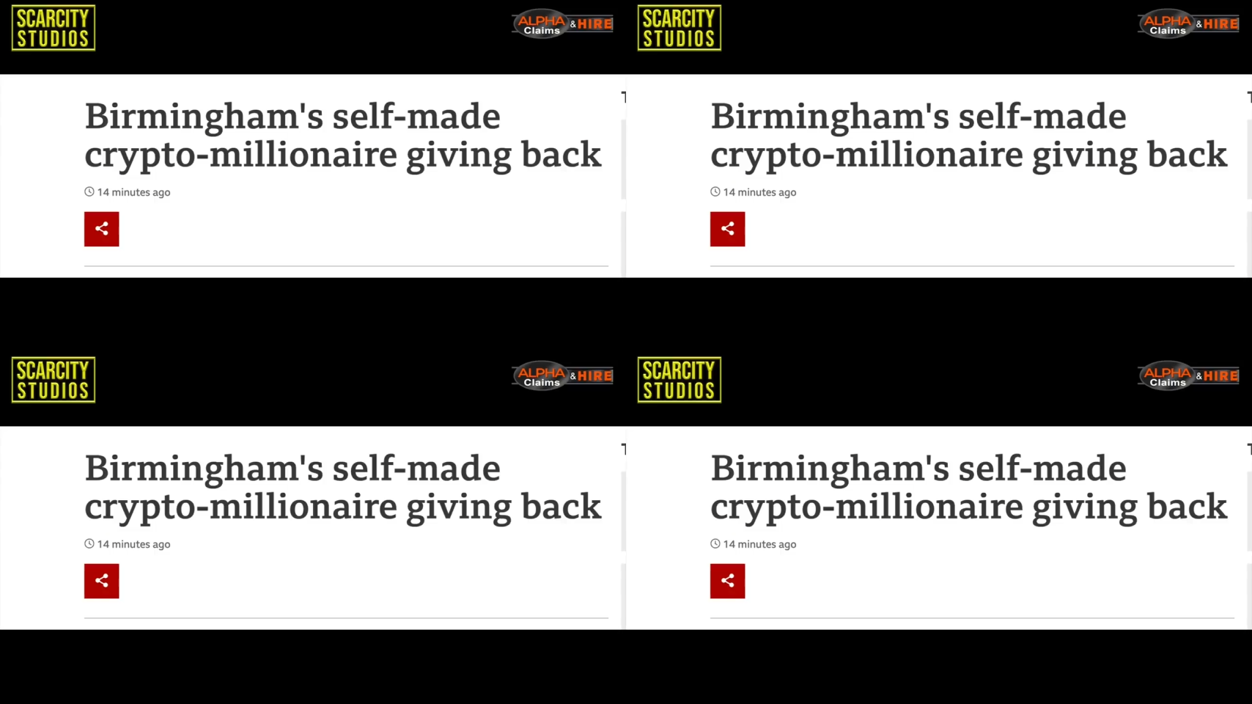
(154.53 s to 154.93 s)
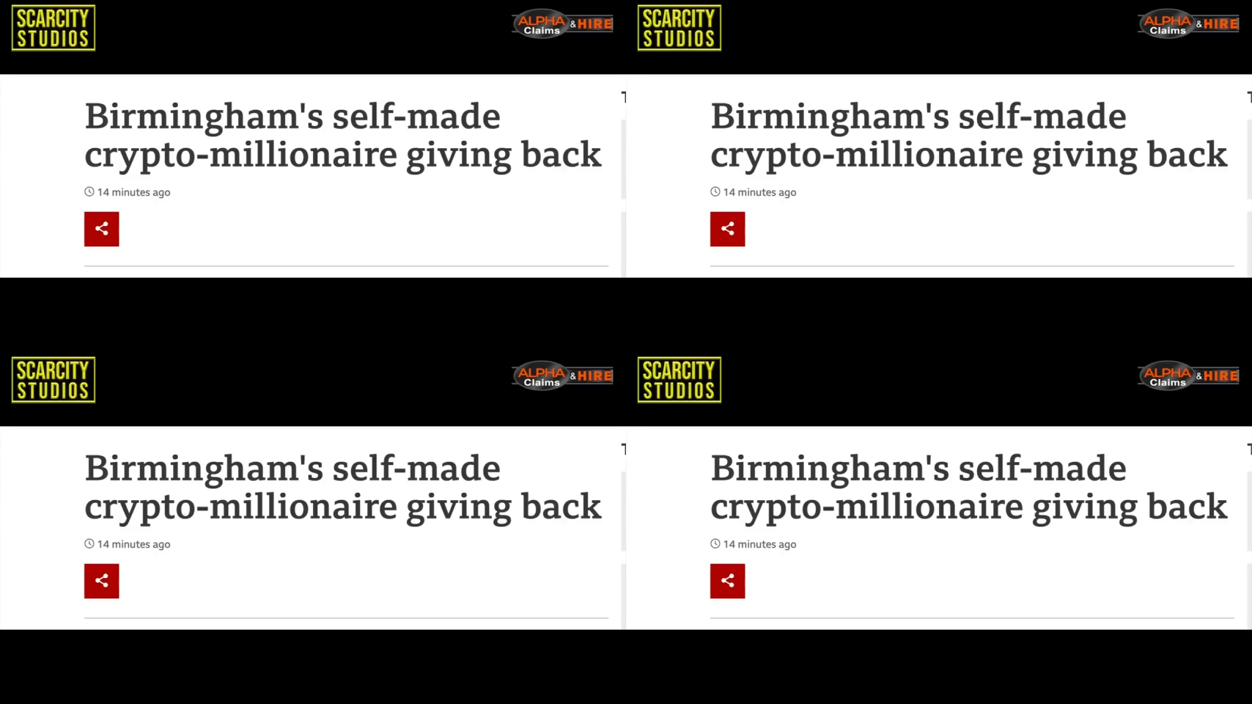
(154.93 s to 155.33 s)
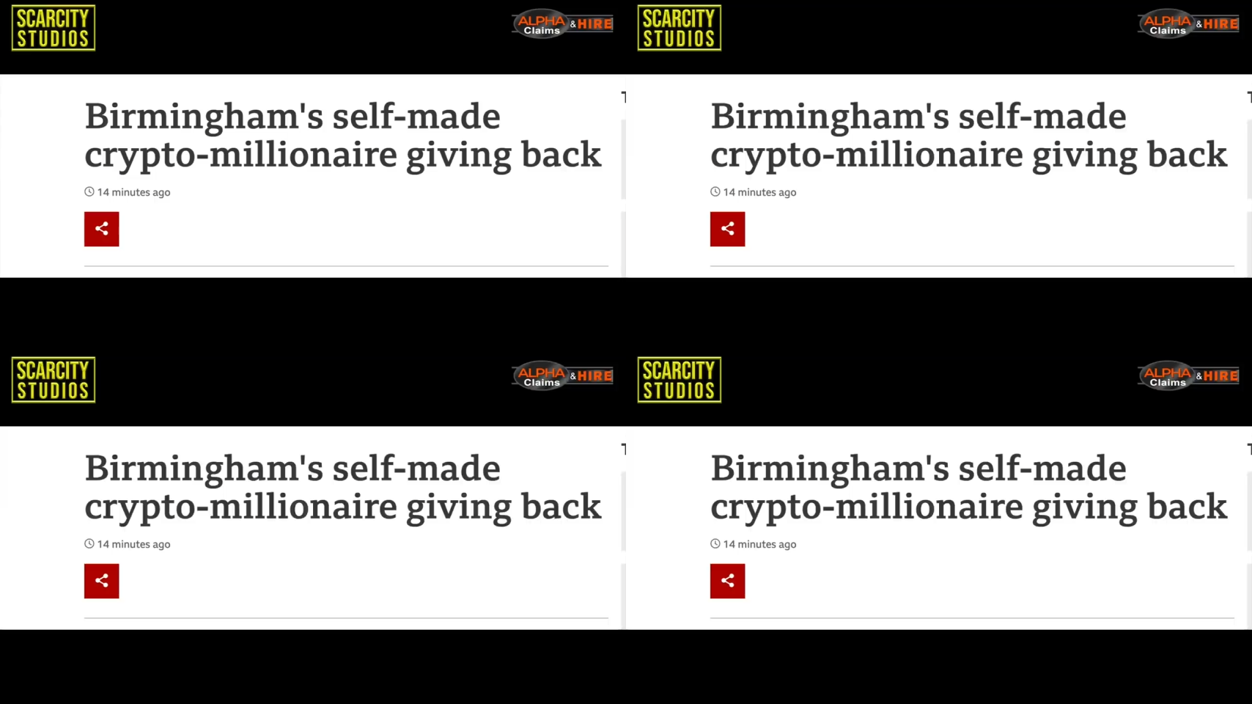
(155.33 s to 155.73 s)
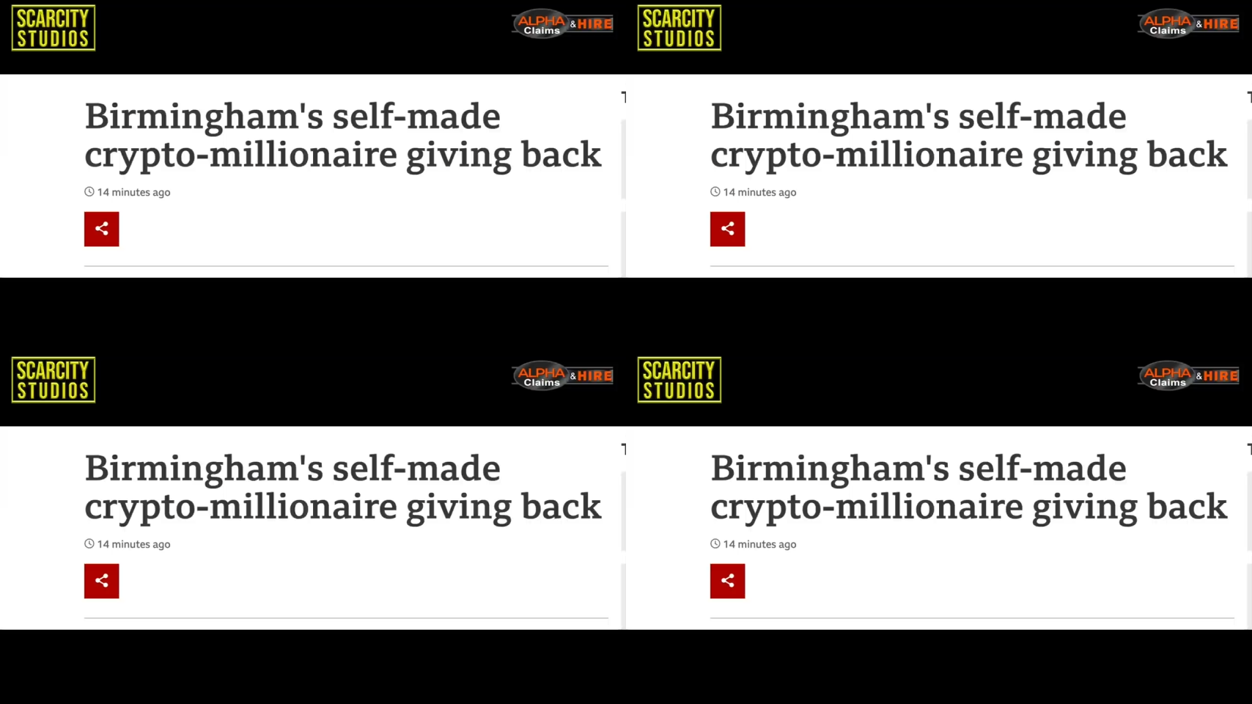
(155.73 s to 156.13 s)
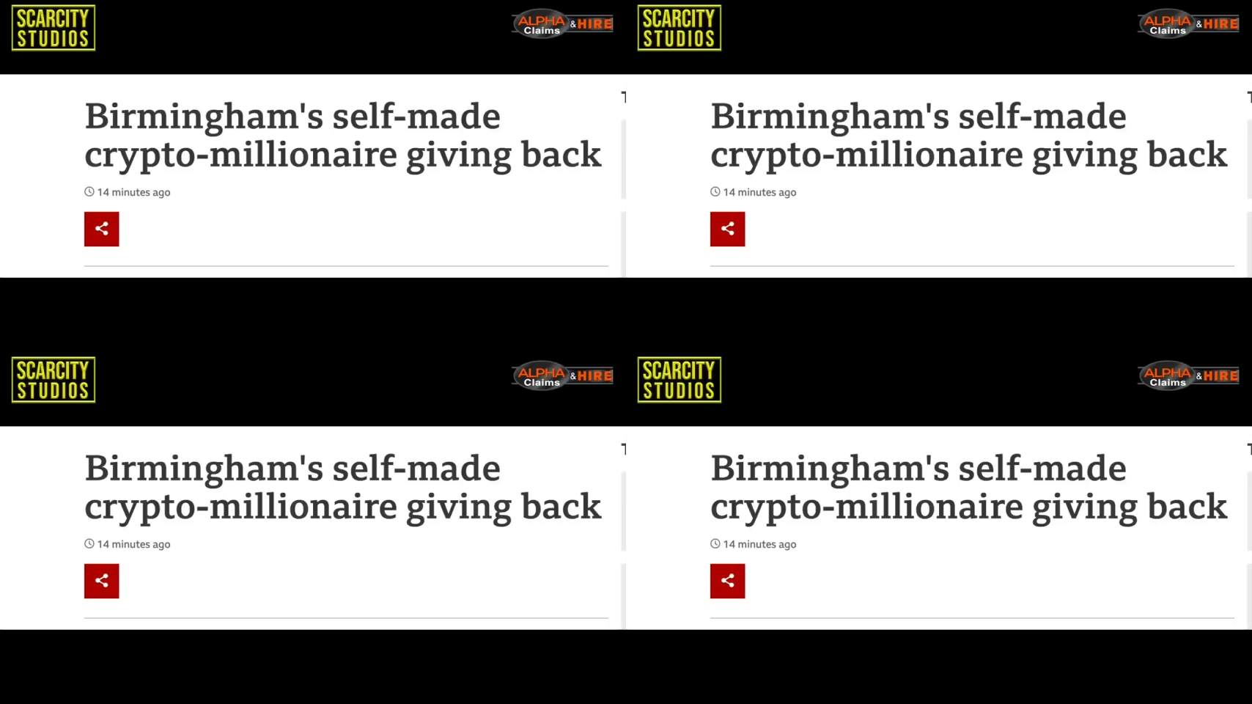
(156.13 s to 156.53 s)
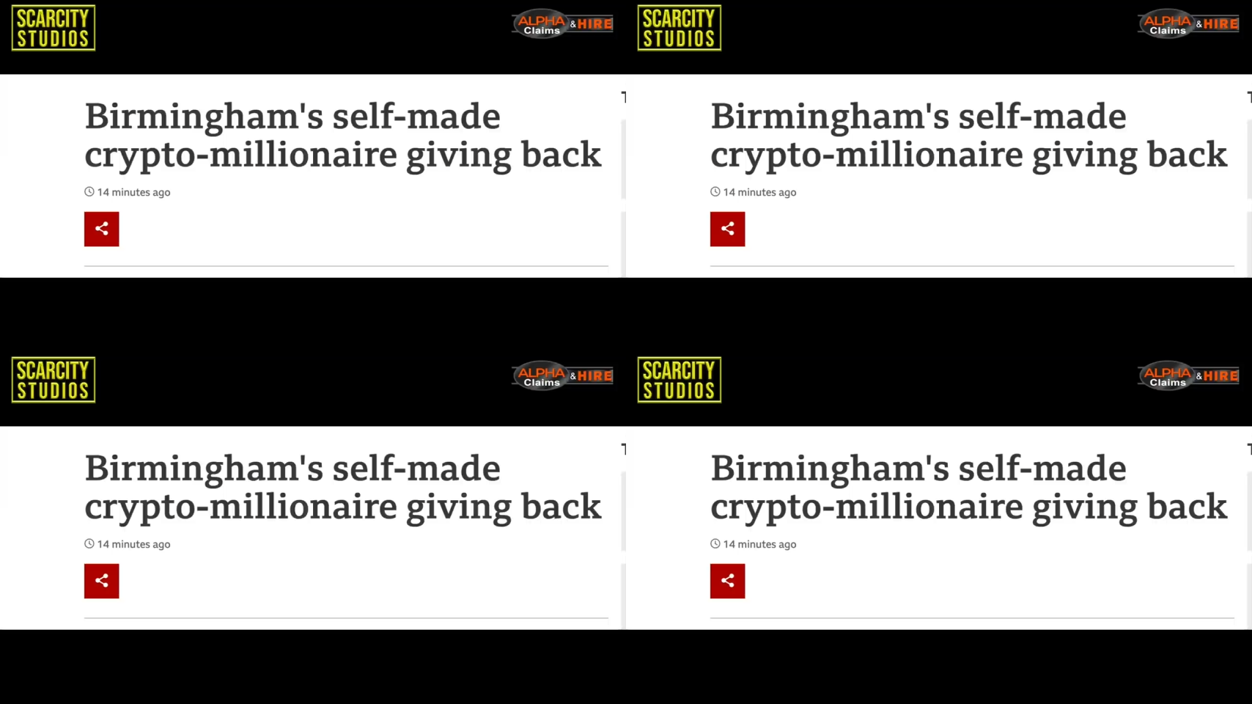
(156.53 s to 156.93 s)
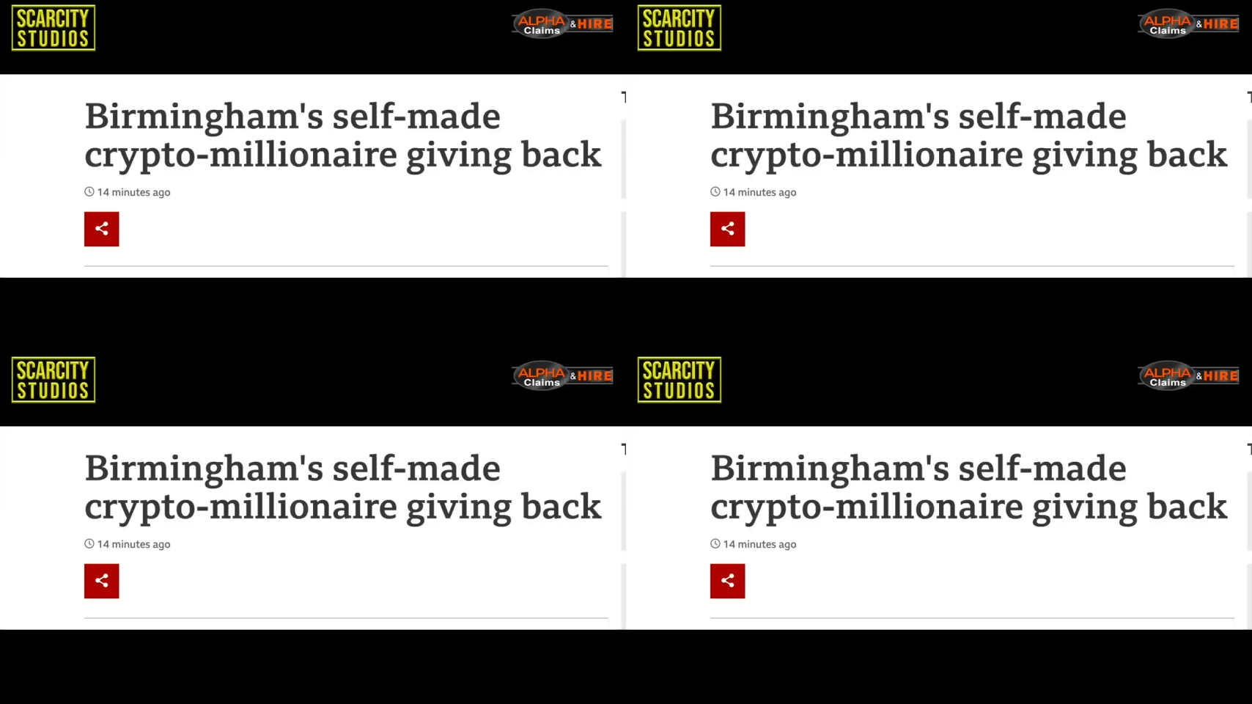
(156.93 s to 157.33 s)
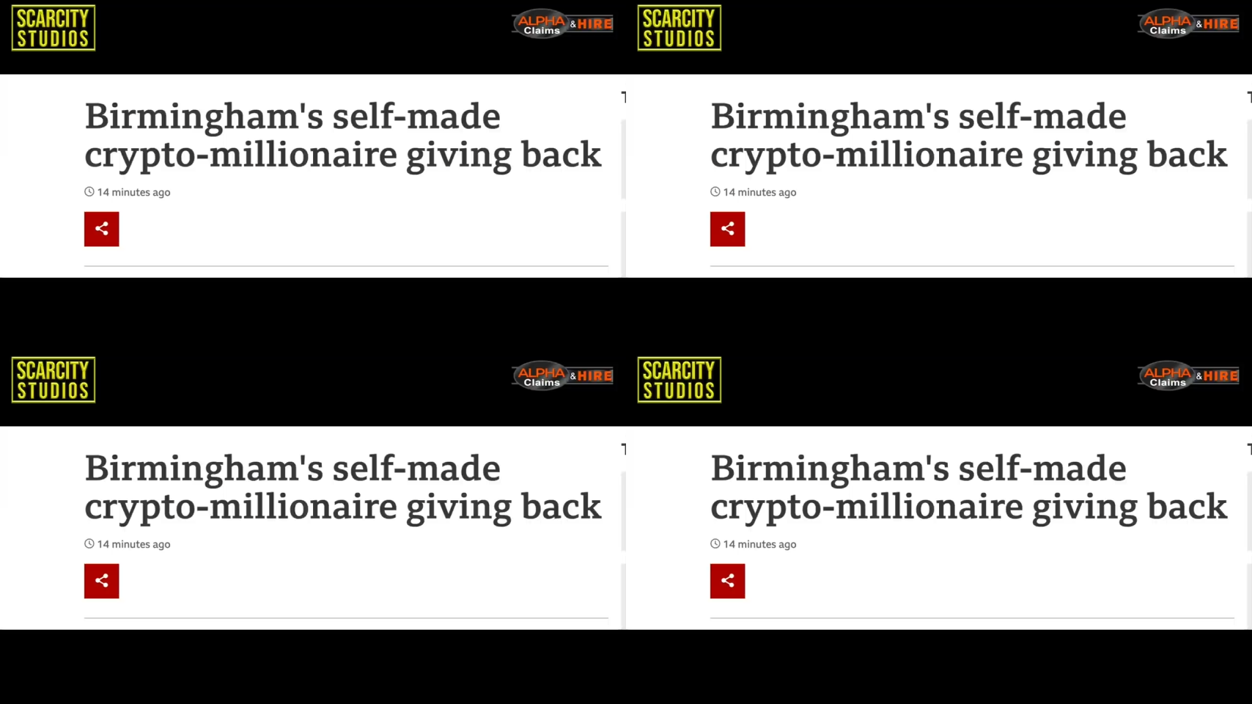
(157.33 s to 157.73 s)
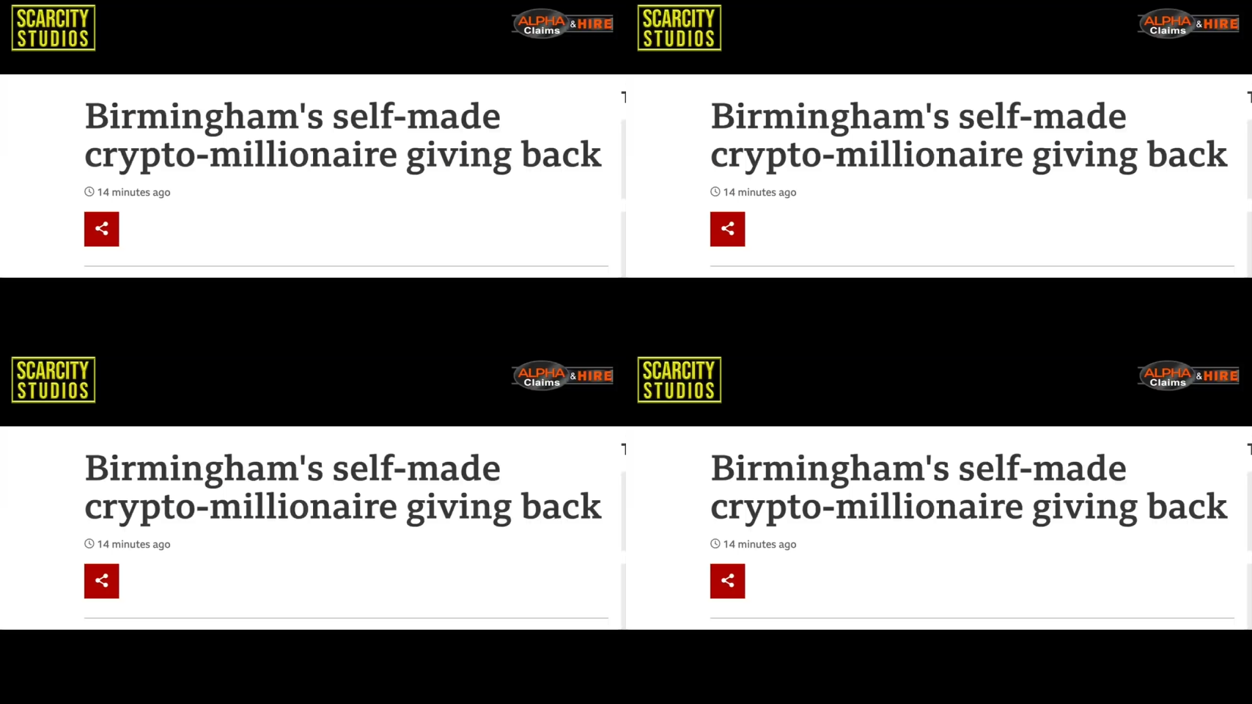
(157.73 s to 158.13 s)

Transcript: Nobody's mouth can be seen.